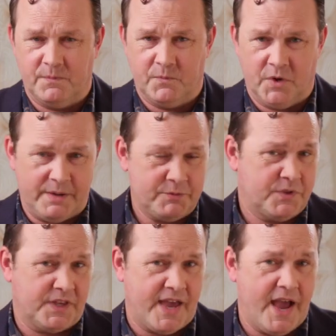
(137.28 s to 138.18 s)
what happens with
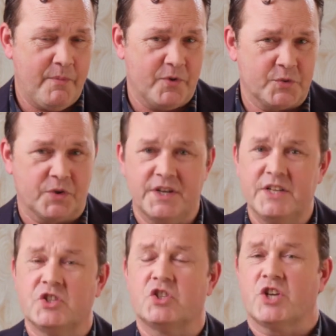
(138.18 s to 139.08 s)
the cameras when I
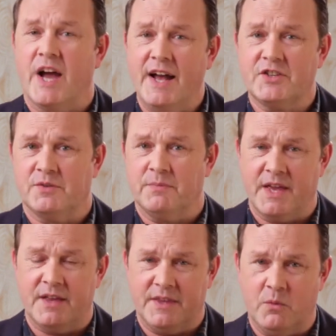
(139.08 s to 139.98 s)
need to charge them?
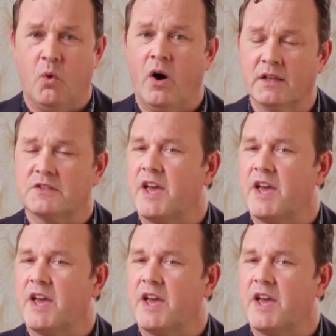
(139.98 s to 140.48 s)
They're wireless